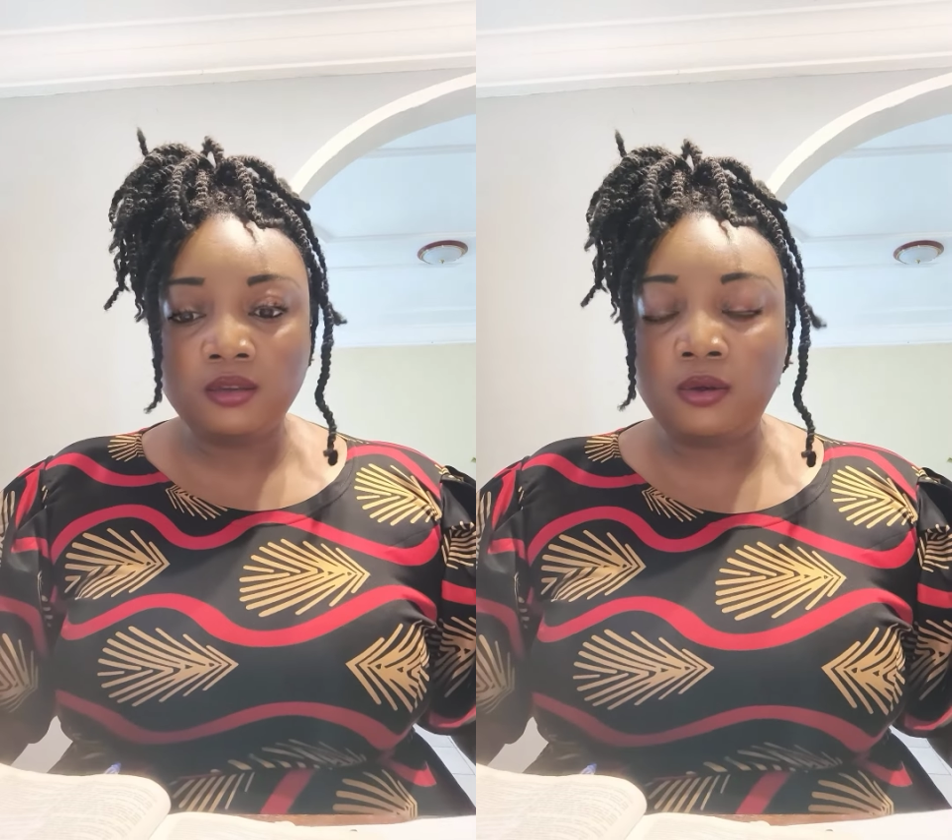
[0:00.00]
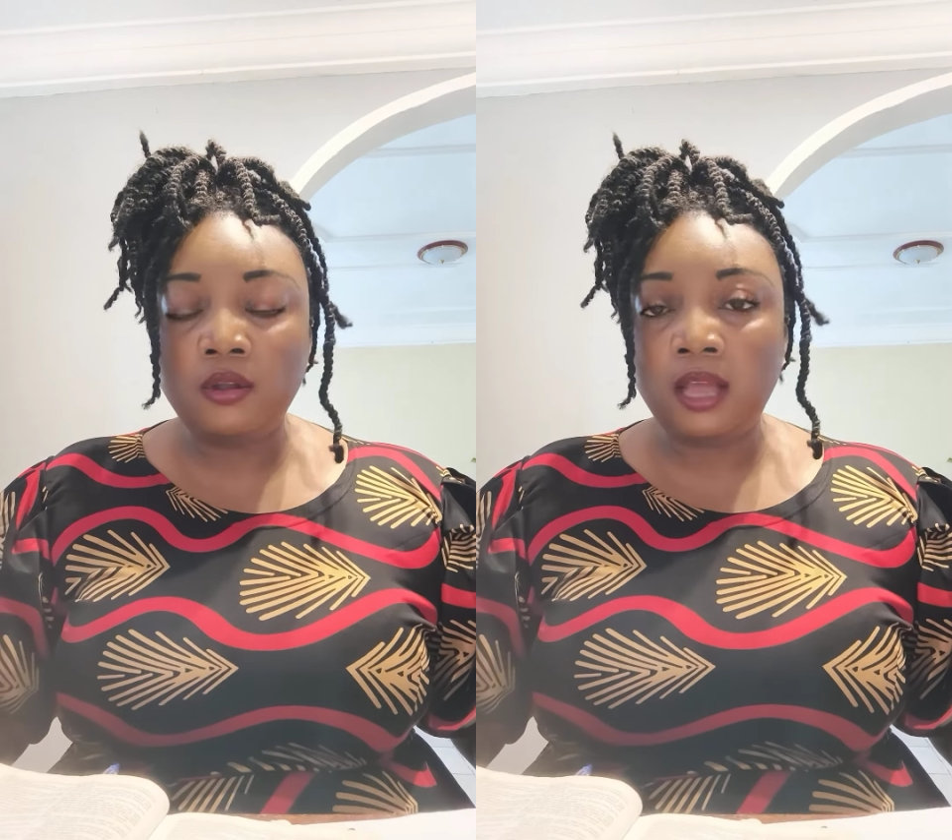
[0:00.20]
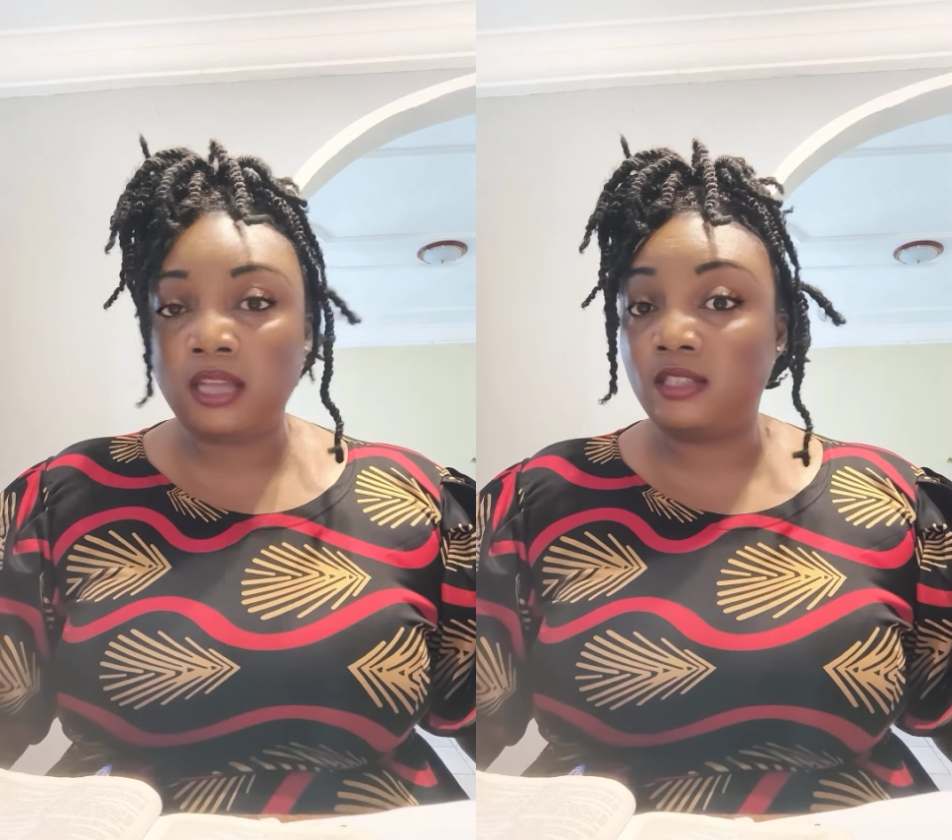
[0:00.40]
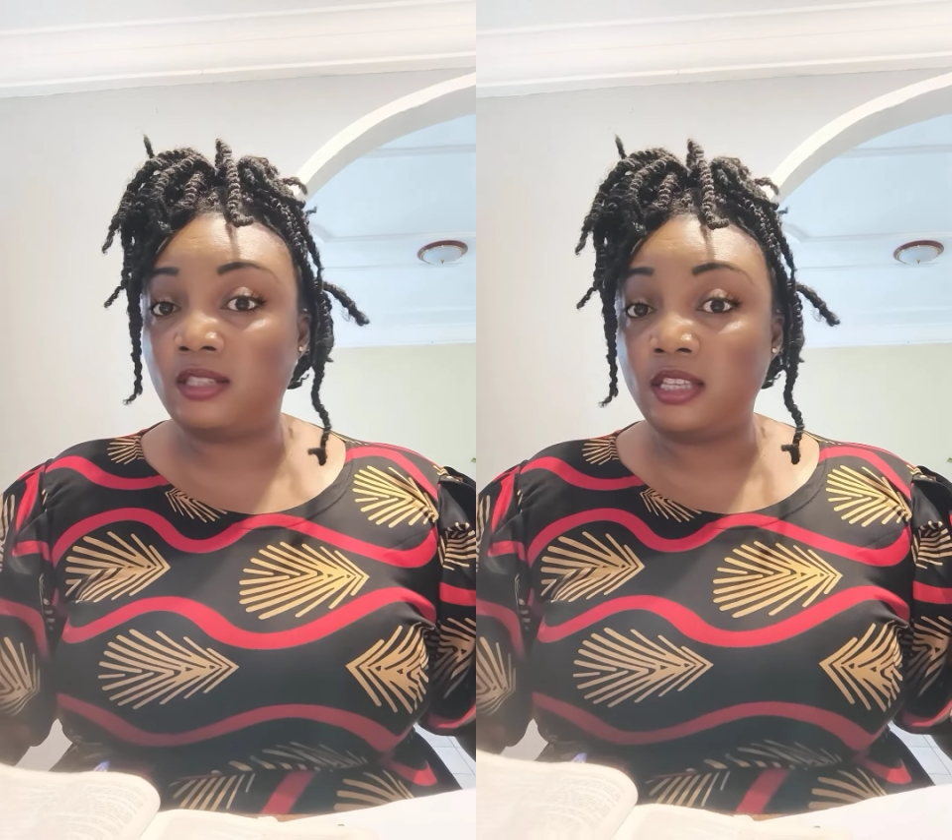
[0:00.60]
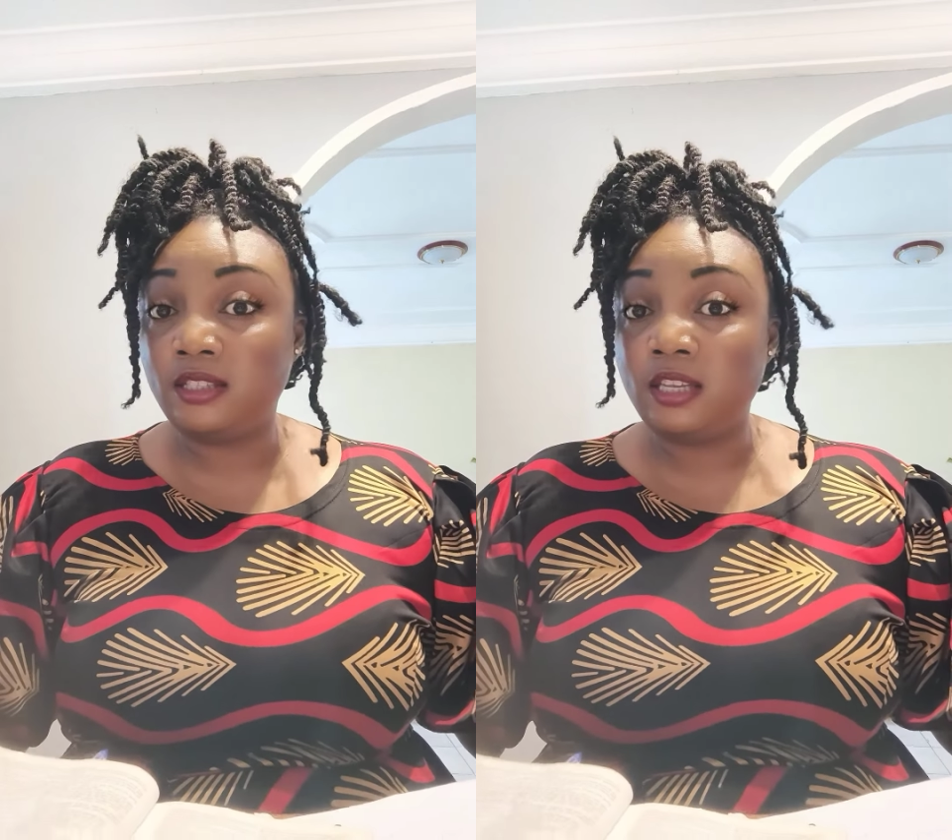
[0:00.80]
God has
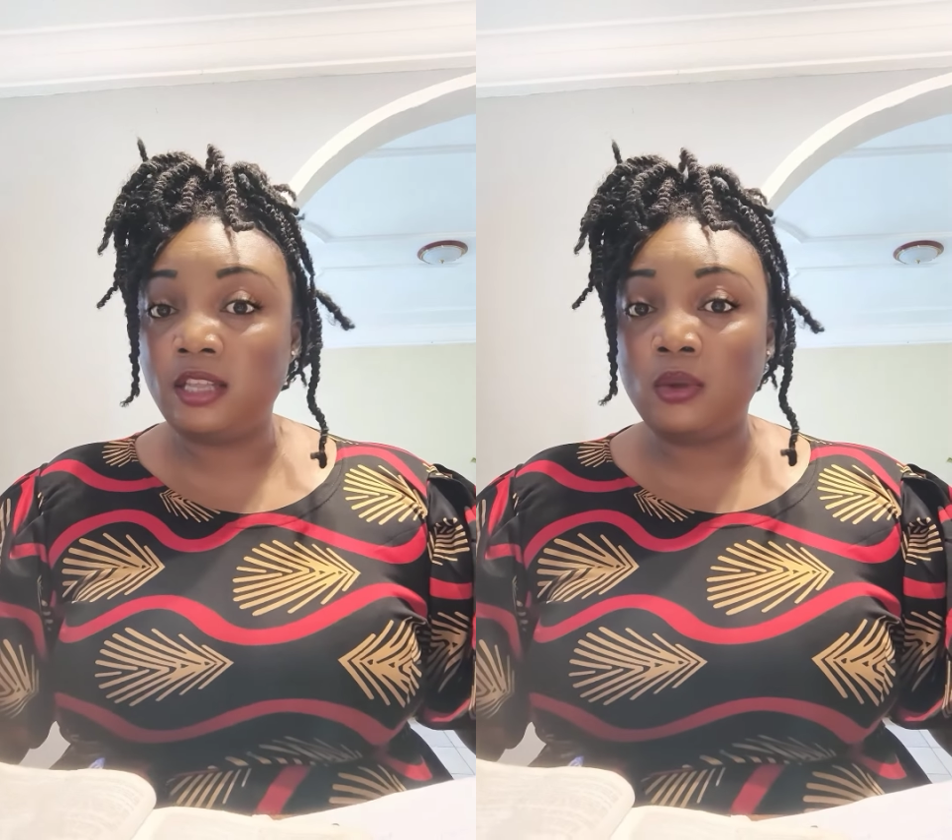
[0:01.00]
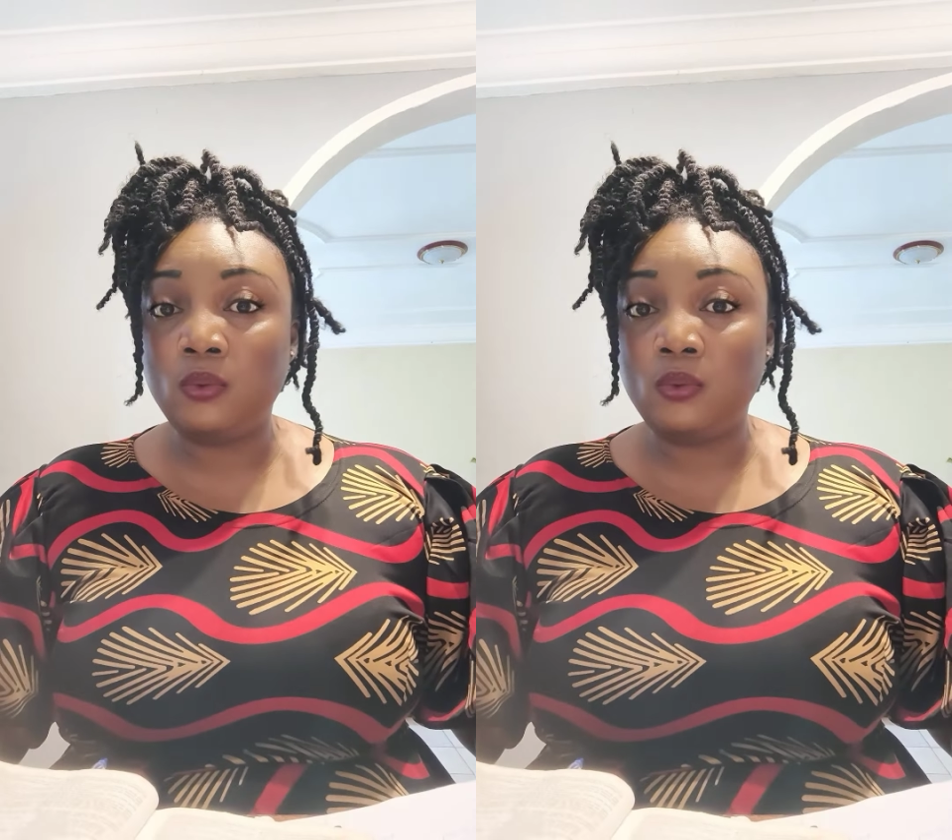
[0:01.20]
tested their